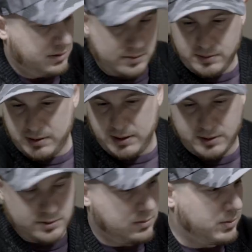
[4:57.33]
All
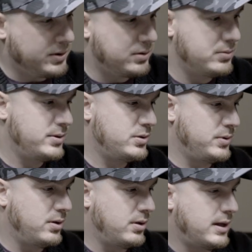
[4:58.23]
right, so what we do is
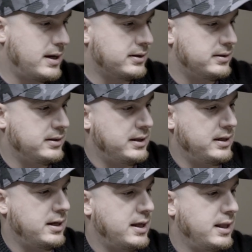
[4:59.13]
we unlock
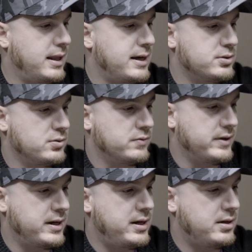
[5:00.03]
the legs over
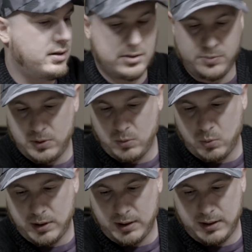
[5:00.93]
here because we don't
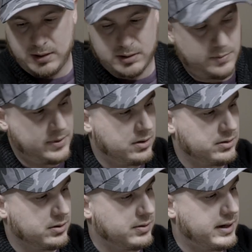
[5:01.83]
want this to be on
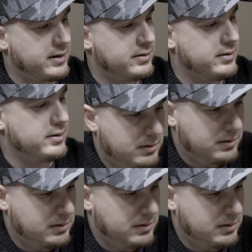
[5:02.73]
the ground.